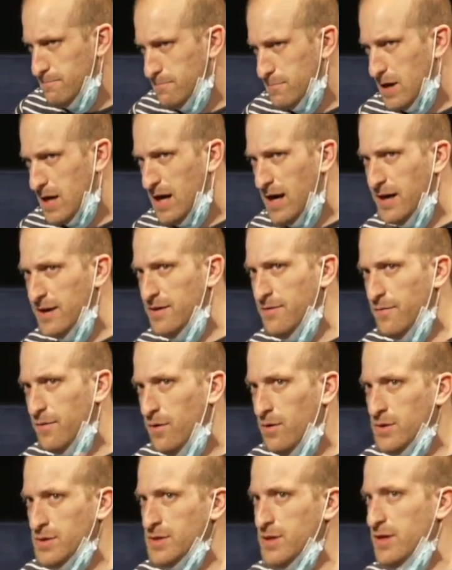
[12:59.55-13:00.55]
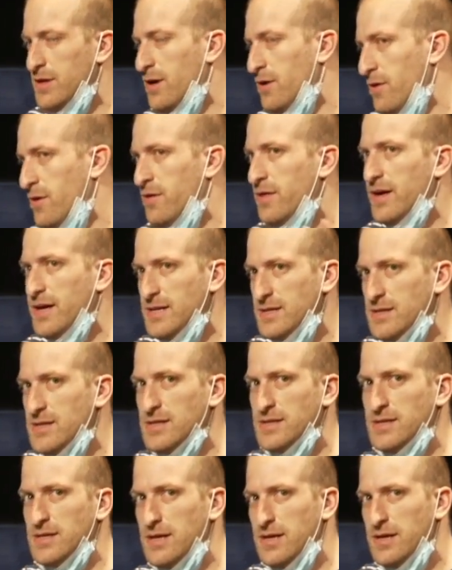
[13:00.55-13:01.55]
kind of also another thing
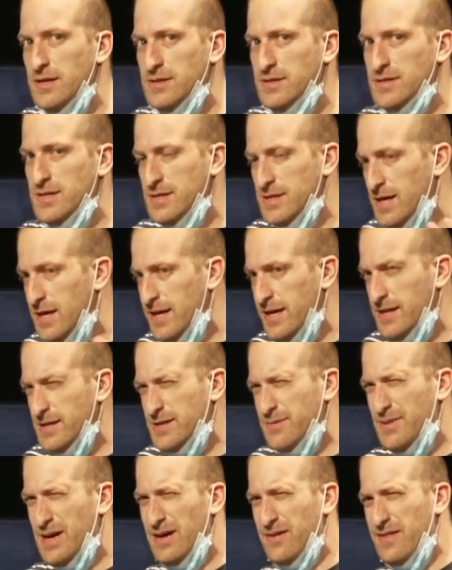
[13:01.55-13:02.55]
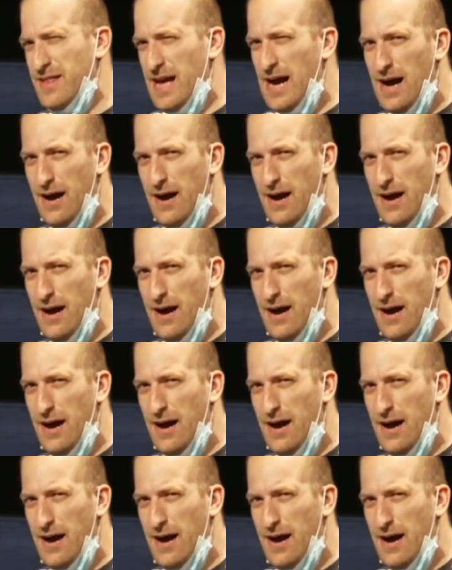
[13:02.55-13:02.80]
is deciding is about the